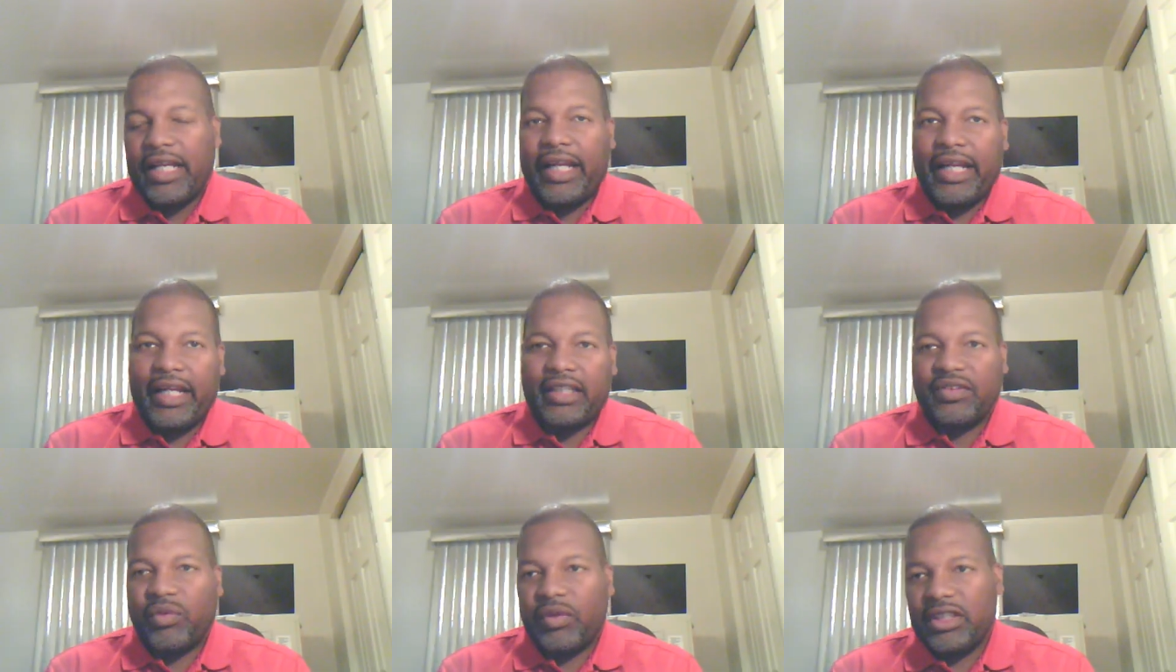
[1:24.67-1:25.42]

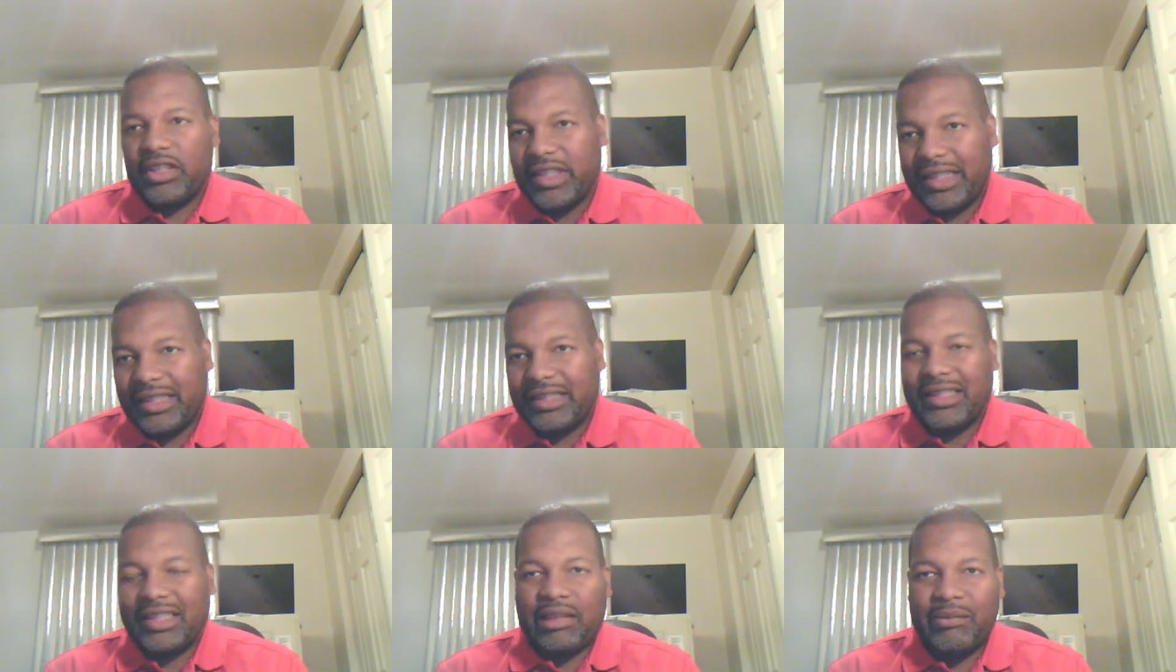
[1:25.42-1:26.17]
and
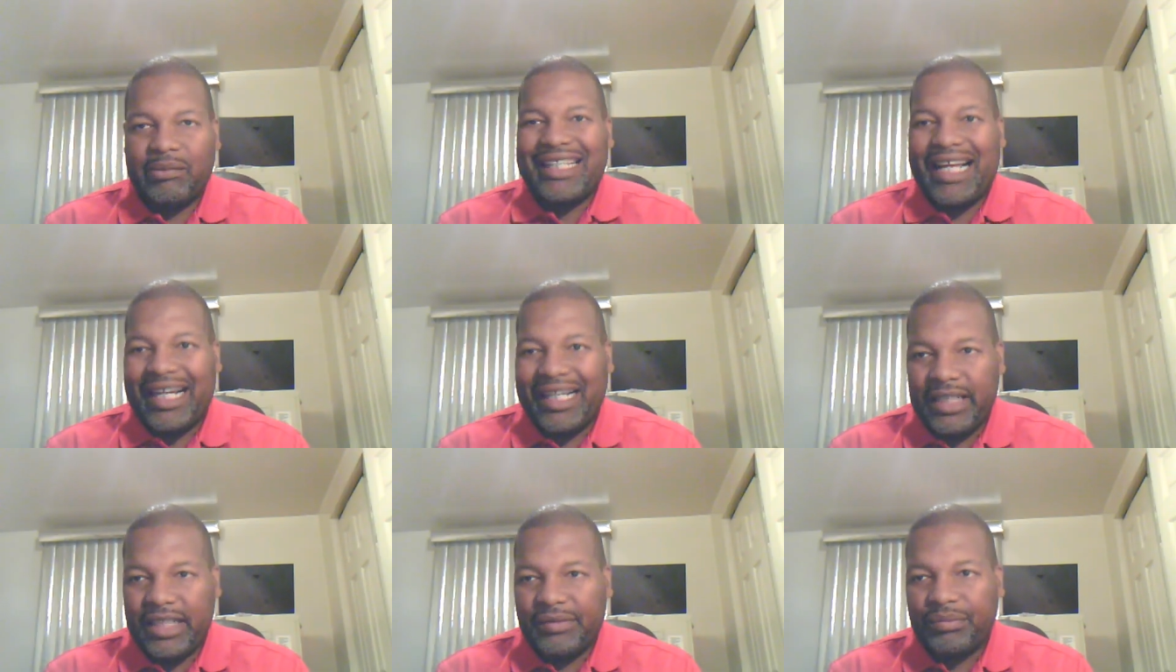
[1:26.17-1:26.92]
26, that's going to be
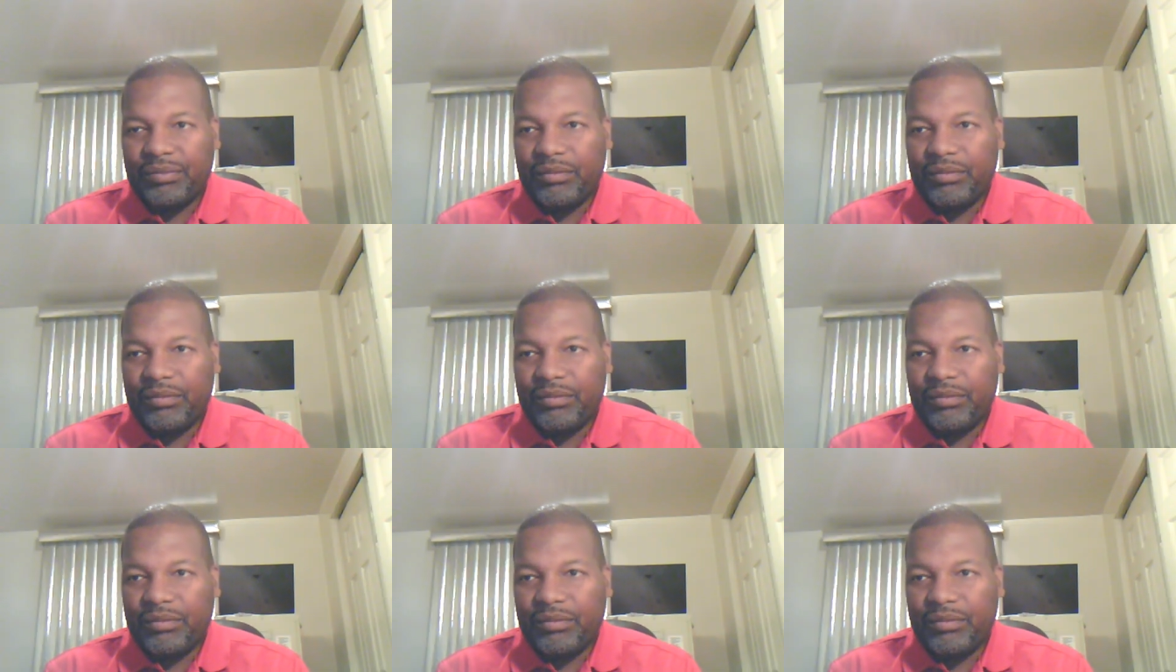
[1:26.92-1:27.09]
90.